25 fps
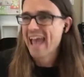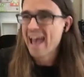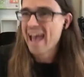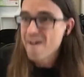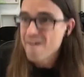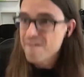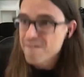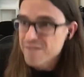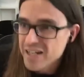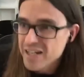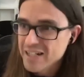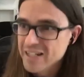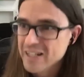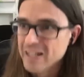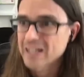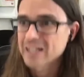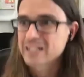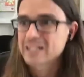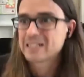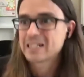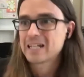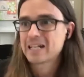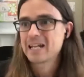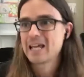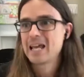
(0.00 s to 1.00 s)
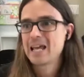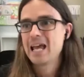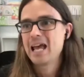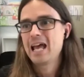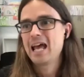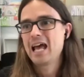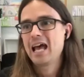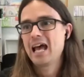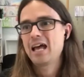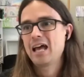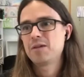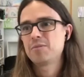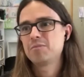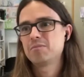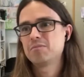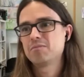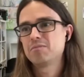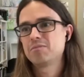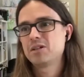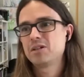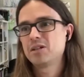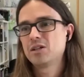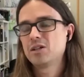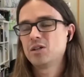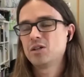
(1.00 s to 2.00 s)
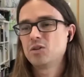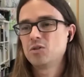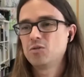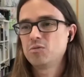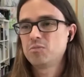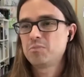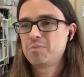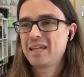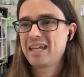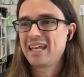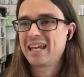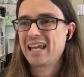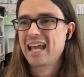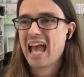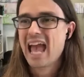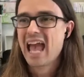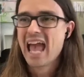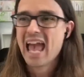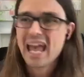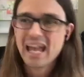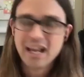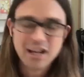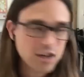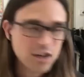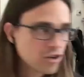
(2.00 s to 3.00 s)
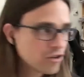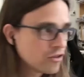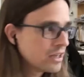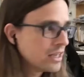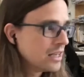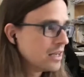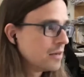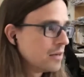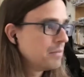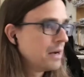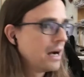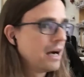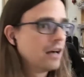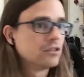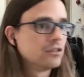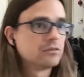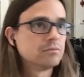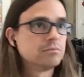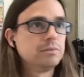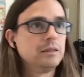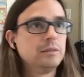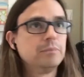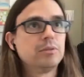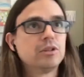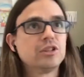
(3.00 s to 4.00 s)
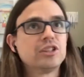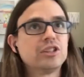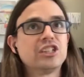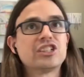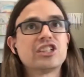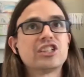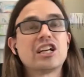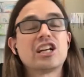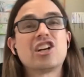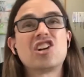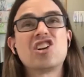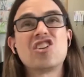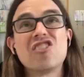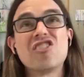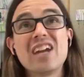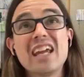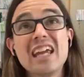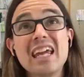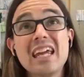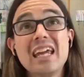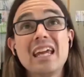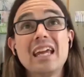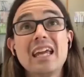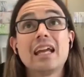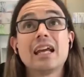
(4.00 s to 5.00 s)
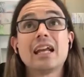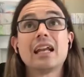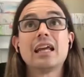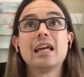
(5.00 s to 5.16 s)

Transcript: evidence and, you know, being angry about people disagreeing.